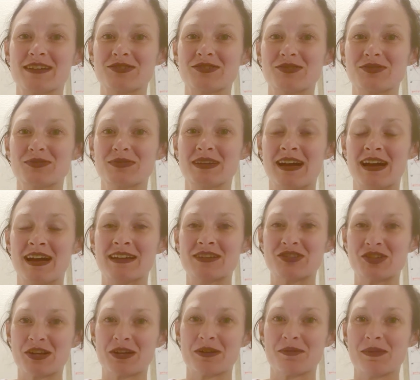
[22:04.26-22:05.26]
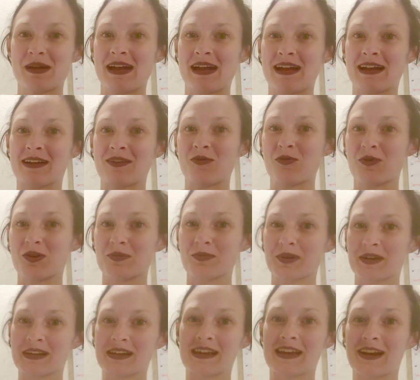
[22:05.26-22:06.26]
to not check a bag or
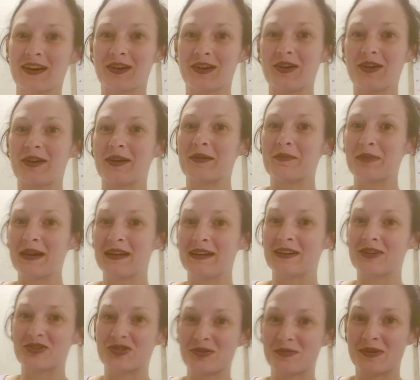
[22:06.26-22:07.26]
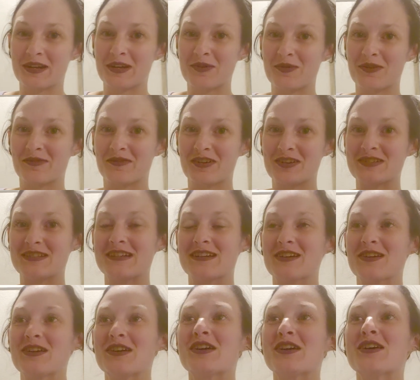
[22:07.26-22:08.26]
bring a carry-on and pay extra money with
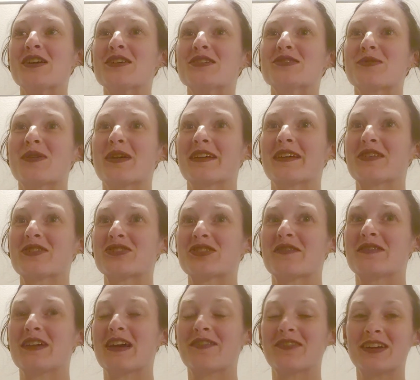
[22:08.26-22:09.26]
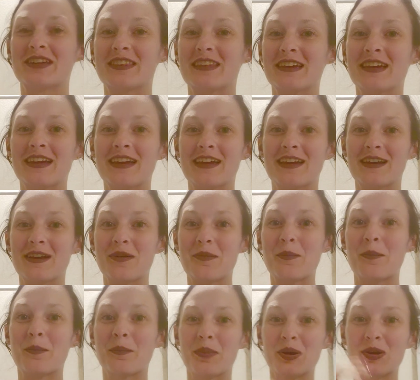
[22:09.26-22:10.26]
Frontier. So I like shoved everything in a
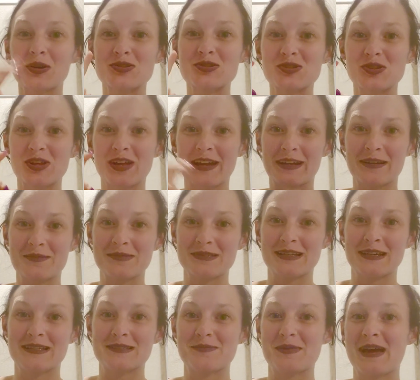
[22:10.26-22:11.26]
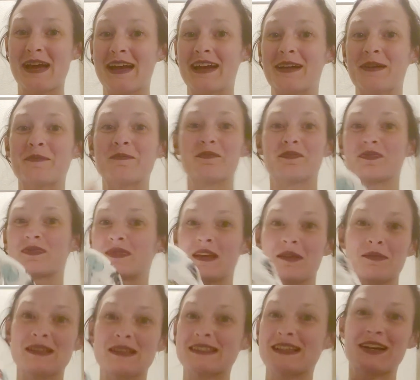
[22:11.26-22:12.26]
personal item size bag.
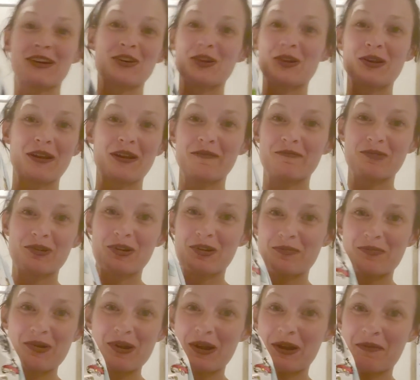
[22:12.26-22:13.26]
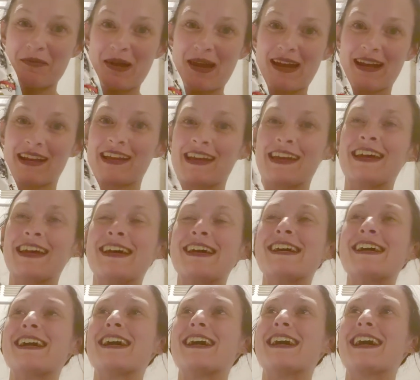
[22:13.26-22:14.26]
That means I couldn't have brought a park bag
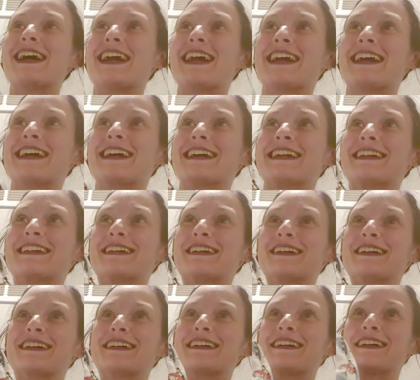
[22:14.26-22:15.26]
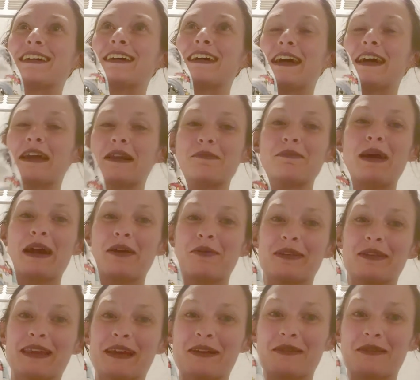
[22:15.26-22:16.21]
and I had to buy one like